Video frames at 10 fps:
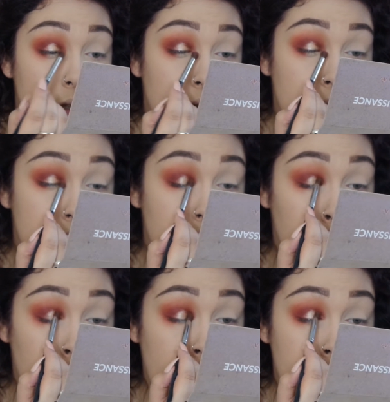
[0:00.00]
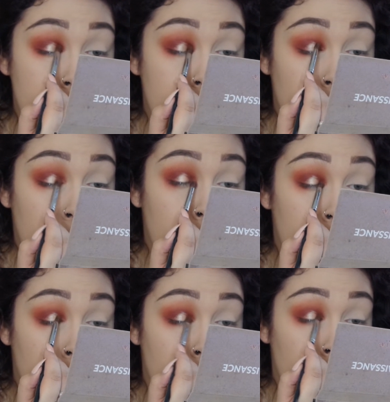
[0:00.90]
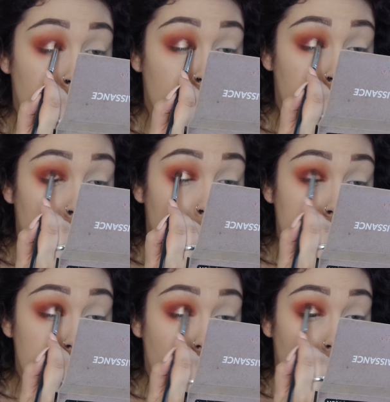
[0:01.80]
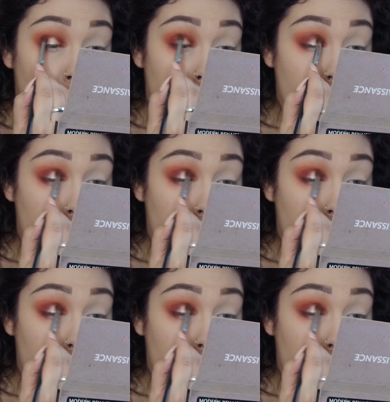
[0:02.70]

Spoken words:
just to blend it in a little bit better.